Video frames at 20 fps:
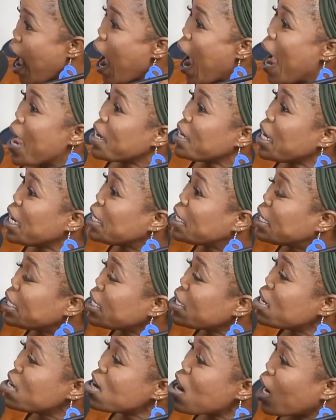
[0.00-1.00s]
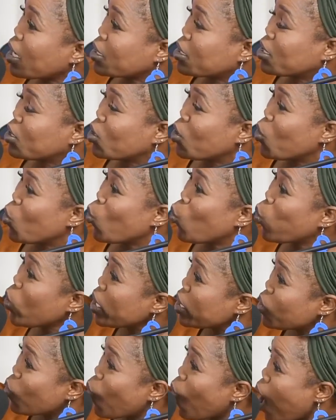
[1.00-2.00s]
And they did not
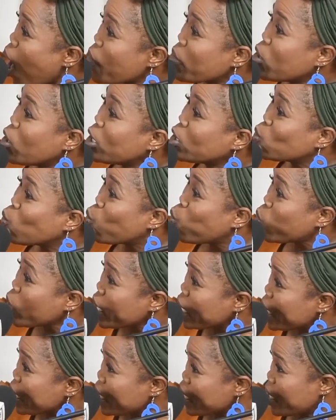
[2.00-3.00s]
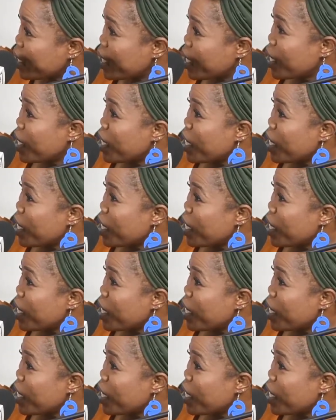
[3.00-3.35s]
win the war, it's we.